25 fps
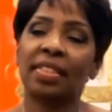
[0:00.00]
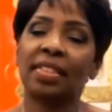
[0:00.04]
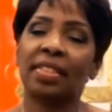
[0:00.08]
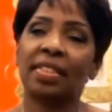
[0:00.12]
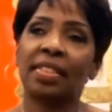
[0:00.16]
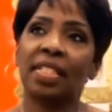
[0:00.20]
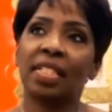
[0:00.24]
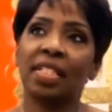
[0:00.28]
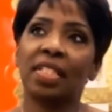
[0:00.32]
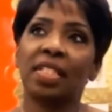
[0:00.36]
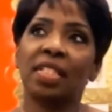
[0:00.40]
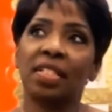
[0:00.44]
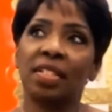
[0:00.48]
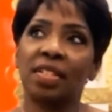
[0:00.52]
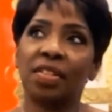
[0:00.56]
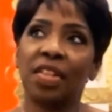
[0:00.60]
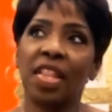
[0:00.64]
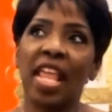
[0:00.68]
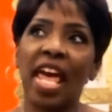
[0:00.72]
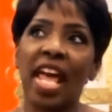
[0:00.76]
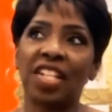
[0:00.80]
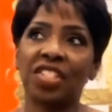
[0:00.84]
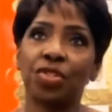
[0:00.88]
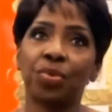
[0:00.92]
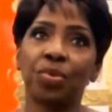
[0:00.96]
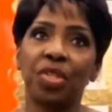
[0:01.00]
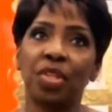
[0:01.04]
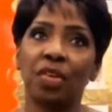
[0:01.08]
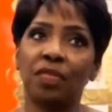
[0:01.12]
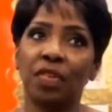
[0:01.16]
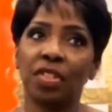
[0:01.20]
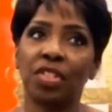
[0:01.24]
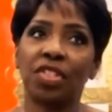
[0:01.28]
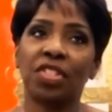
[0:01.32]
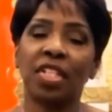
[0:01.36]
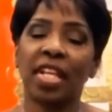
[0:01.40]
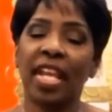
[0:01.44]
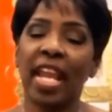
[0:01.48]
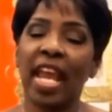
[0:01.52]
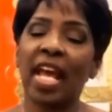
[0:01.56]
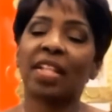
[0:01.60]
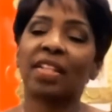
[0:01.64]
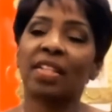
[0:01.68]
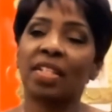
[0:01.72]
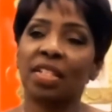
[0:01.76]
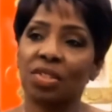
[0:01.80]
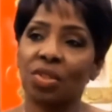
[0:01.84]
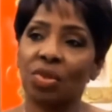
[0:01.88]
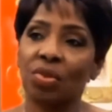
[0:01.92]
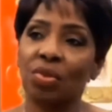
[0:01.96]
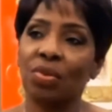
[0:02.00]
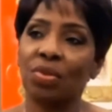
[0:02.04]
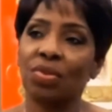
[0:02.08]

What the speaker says: the last three of us, to Catholic school.